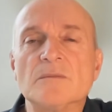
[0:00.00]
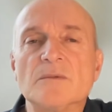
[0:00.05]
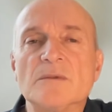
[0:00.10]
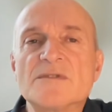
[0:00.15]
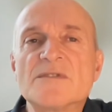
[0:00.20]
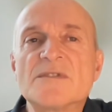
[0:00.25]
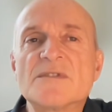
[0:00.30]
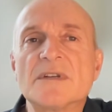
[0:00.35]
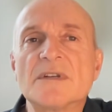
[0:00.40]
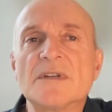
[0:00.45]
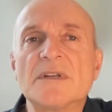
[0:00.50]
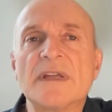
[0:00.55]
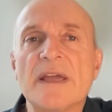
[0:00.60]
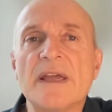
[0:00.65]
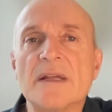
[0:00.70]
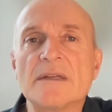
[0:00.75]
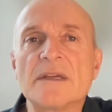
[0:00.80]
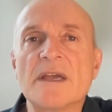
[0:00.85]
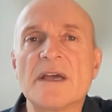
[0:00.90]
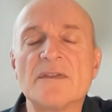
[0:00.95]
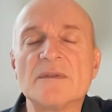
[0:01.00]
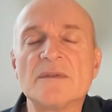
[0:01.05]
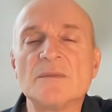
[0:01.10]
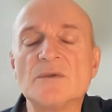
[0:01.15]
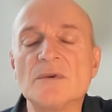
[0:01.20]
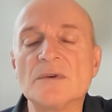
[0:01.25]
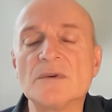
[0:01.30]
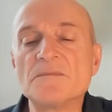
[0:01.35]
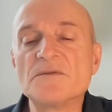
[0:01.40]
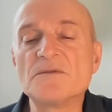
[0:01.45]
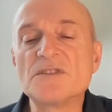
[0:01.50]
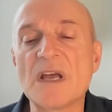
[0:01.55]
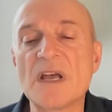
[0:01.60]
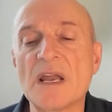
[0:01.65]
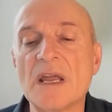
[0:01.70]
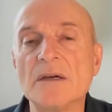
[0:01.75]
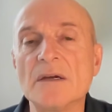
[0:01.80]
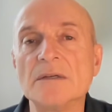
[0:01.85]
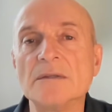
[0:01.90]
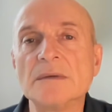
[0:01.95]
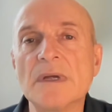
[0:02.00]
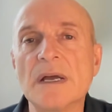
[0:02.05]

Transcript: certainly uncover more shallow